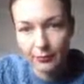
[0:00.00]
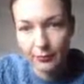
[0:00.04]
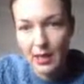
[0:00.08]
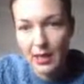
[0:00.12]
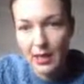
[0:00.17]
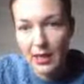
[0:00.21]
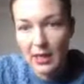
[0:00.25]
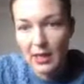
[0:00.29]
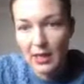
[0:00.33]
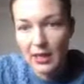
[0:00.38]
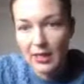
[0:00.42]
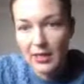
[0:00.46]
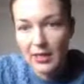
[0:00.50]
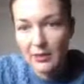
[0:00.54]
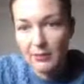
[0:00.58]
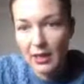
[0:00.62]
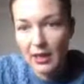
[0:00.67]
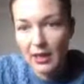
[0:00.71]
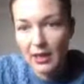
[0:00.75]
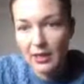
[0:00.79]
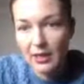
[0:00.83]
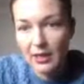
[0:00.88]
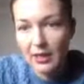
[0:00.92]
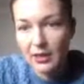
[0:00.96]
Smart,
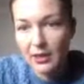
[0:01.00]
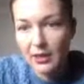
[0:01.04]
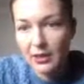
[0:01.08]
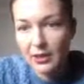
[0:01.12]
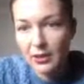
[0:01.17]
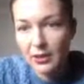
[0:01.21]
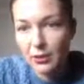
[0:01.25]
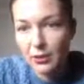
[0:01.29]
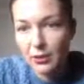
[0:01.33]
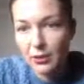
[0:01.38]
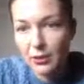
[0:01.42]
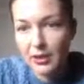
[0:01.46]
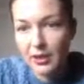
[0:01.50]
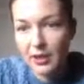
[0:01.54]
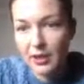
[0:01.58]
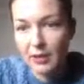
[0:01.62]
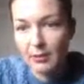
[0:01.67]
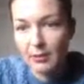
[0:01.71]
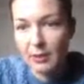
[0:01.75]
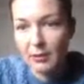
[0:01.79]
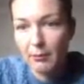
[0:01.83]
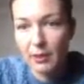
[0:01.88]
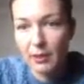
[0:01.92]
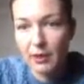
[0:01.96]
easy to use email
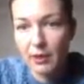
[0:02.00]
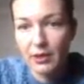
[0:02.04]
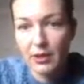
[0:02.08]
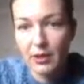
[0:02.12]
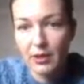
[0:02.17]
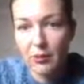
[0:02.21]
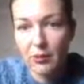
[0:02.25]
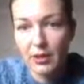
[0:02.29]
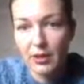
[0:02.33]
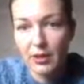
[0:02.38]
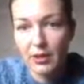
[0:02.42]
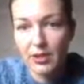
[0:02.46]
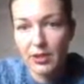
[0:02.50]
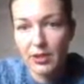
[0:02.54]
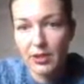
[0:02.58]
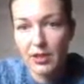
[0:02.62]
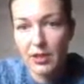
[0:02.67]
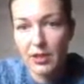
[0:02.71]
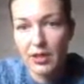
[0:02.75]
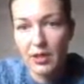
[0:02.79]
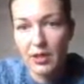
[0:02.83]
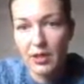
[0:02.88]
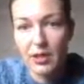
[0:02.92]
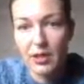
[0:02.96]
builder, which,
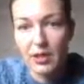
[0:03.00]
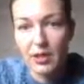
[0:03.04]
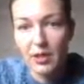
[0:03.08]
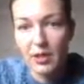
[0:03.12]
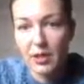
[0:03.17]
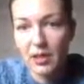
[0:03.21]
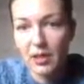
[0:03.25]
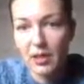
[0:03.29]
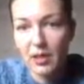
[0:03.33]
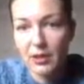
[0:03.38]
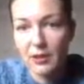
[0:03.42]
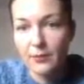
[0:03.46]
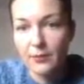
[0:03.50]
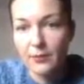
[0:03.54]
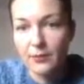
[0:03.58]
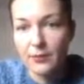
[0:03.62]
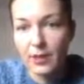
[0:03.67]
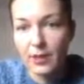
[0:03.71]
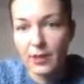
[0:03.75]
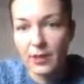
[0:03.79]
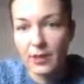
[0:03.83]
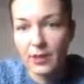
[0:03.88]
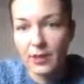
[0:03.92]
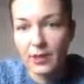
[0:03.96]
um,
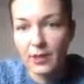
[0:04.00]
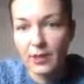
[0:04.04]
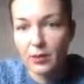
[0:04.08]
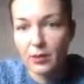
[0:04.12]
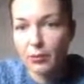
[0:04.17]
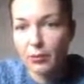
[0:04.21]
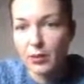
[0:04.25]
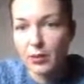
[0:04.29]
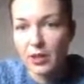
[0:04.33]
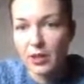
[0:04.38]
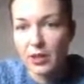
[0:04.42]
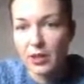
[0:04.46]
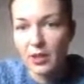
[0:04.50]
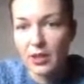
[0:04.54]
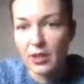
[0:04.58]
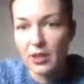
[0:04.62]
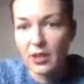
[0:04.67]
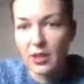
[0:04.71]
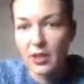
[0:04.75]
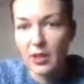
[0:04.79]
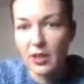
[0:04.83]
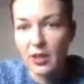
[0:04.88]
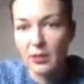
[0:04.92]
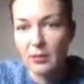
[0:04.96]
which
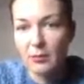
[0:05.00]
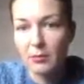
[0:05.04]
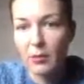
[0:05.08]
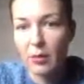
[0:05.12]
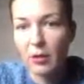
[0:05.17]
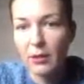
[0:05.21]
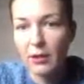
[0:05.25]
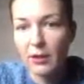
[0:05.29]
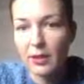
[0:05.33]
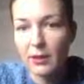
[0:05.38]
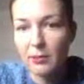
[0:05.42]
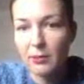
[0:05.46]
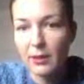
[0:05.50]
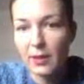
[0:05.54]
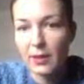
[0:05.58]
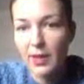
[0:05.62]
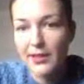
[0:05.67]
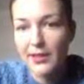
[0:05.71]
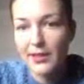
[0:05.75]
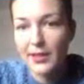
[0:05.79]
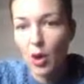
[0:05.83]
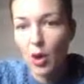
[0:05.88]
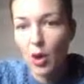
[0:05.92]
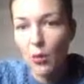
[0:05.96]
multiplies,
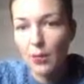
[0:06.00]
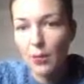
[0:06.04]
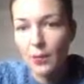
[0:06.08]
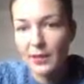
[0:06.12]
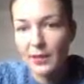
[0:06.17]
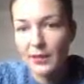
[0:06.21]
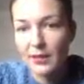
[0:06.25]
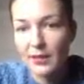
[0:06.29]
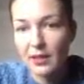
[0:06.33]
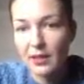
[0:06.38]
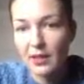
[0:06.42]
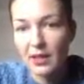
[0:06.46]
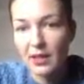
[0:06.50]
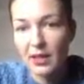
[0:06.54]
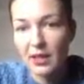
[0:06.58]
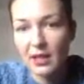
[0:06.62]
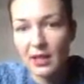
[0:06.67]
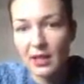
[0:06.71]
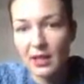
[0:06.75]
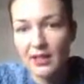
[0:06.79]
opens, and clicks here.